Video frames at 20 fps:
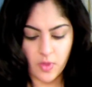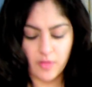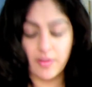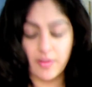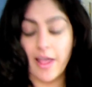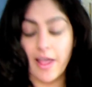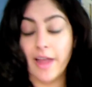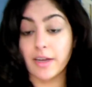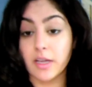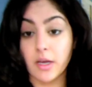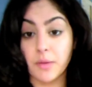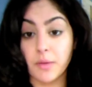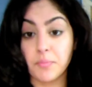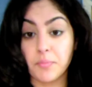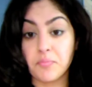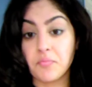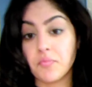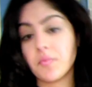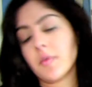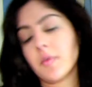Lancome,
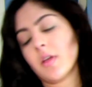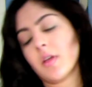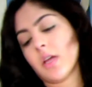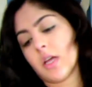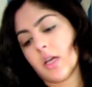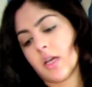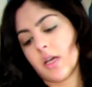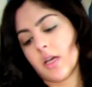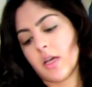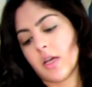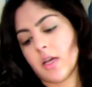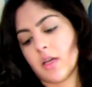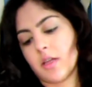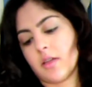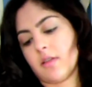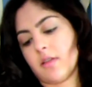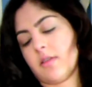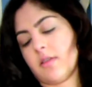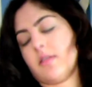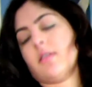
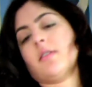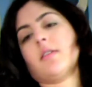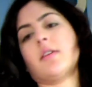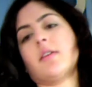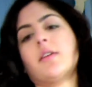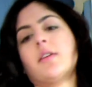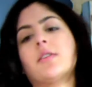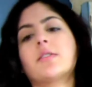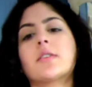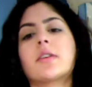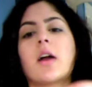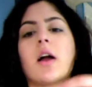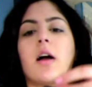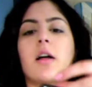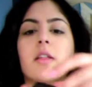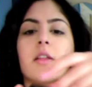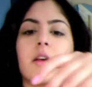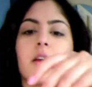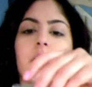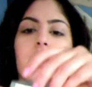and here's the
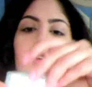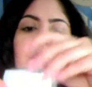color.